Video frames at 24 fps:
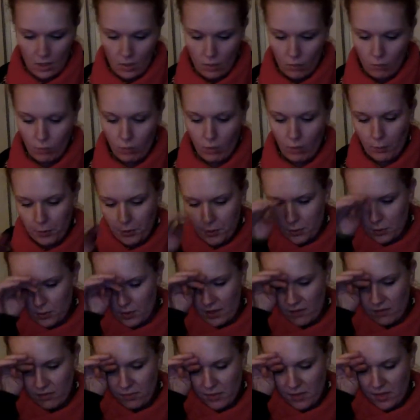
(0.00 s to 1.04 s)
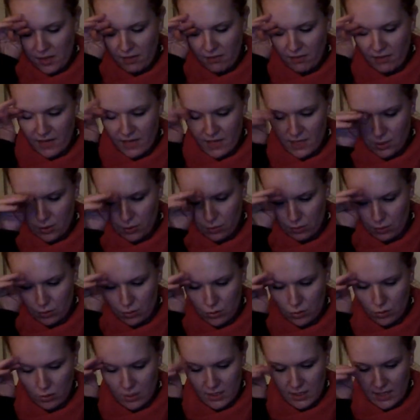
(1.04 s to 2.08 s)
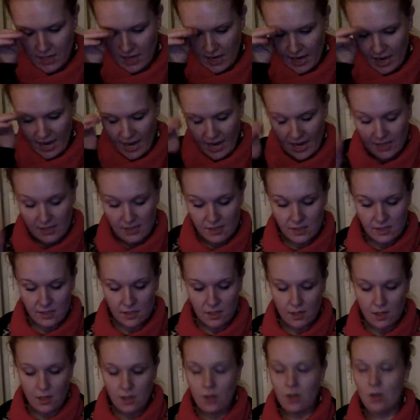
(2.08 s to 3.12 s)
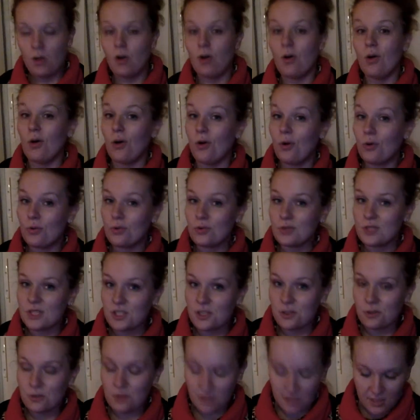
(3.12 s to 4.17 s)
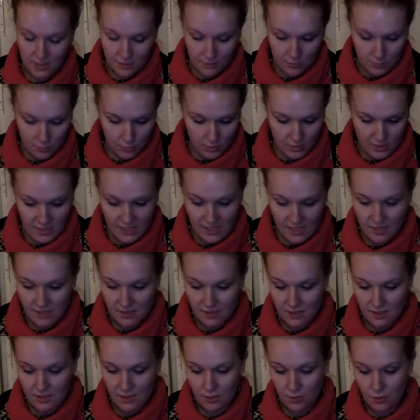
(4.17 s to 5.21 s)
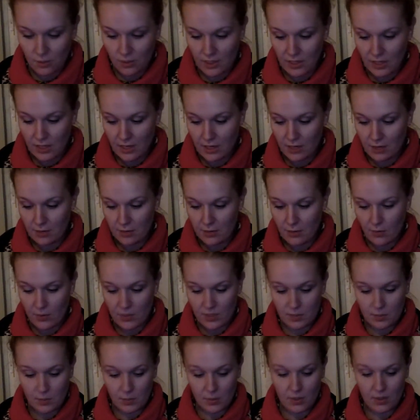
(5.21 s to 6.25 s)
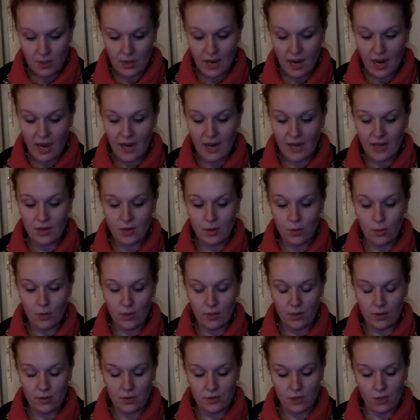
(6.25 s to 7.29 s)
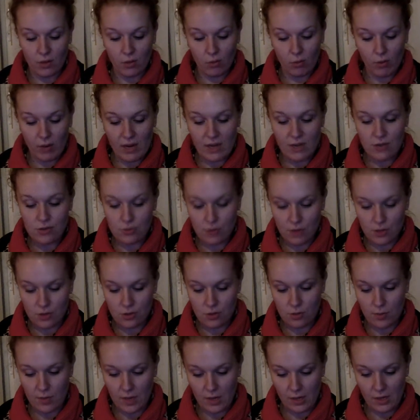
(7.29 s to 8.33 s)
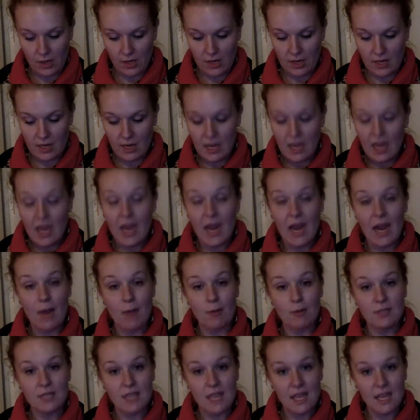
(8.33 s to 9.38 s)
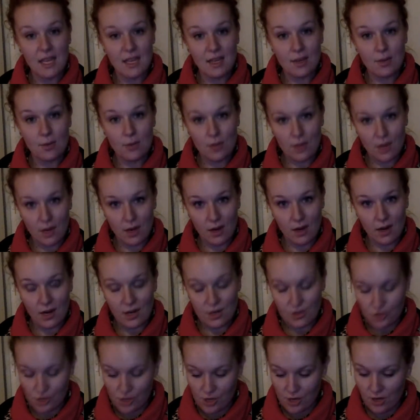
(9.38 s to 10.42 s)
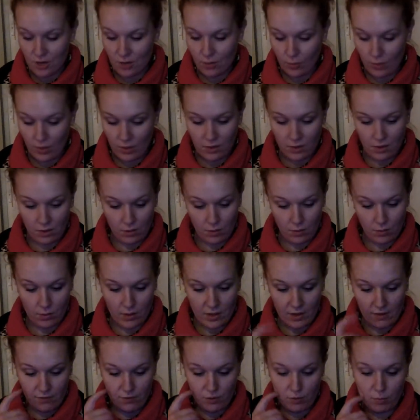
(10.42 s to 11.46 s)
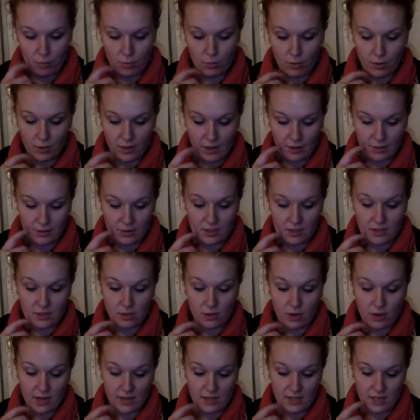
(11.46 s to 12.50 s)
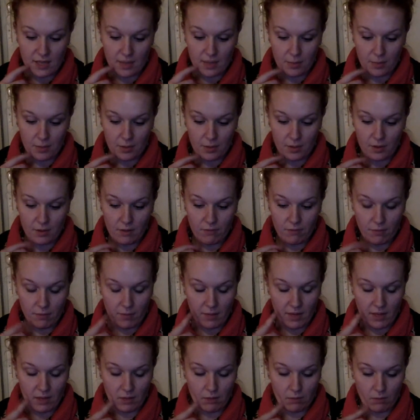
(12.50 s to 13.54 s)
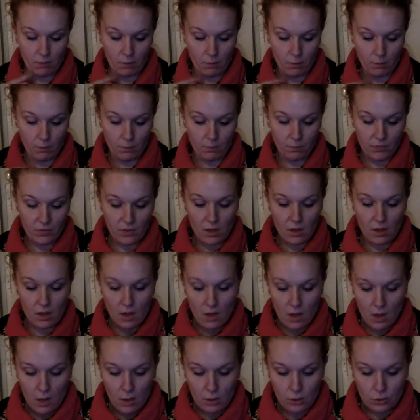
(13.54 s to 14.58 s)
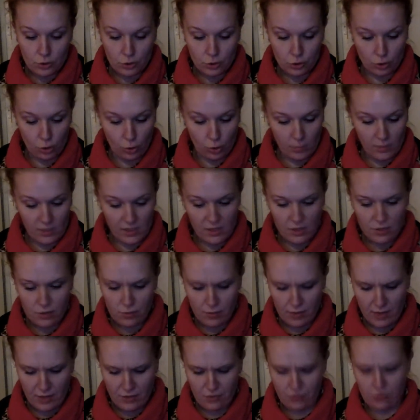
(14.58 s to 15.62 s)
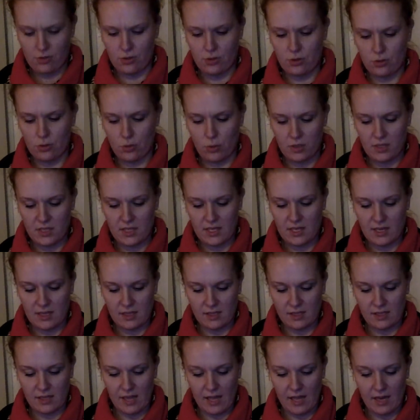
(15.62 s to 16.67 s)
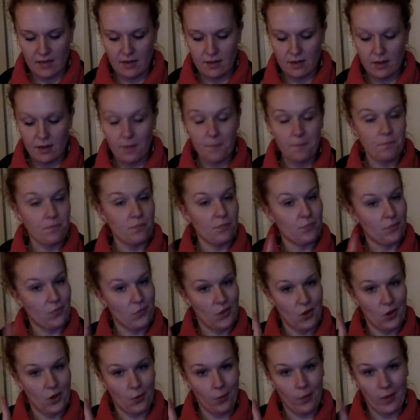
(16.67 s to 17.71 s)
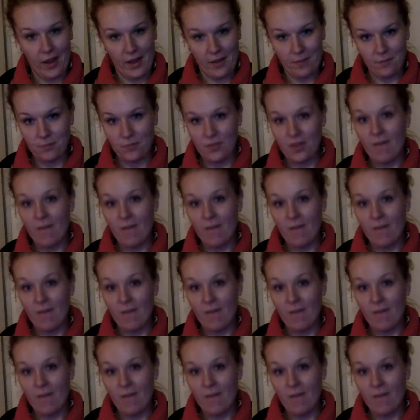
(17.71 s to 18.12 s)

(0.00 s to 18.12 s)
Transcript: "What will you give me if I do?" the tortilla asked. "Oh, Senorita Tortilla," Senor Coyote whispered, "I know where there is a great treasure buried. I will take you there and share it with you if you pull out this grasshopper from my throat." "Show me the treasure," the tortilla said. "No way.